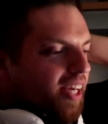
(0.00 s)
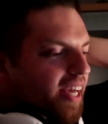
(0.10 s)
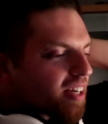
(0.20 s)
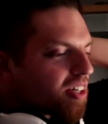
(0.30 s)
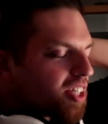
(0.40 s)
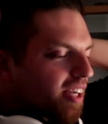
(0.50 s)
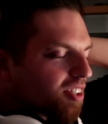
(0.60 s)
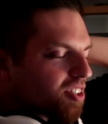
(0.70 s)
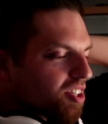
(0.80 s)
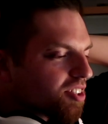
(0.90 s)
the energy
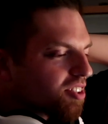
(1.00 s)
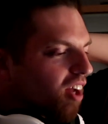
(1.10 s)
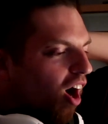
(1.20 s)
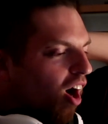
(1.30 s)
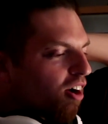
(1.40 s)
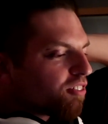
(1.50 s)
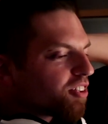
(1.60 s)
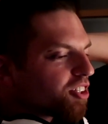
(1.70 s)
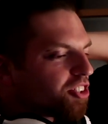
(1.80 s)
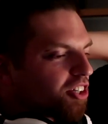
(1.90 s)
is just off
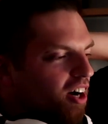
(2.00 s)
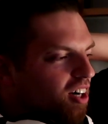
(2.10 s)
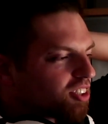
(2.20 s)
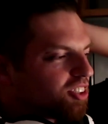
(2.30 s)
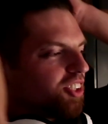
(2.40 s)
the charts,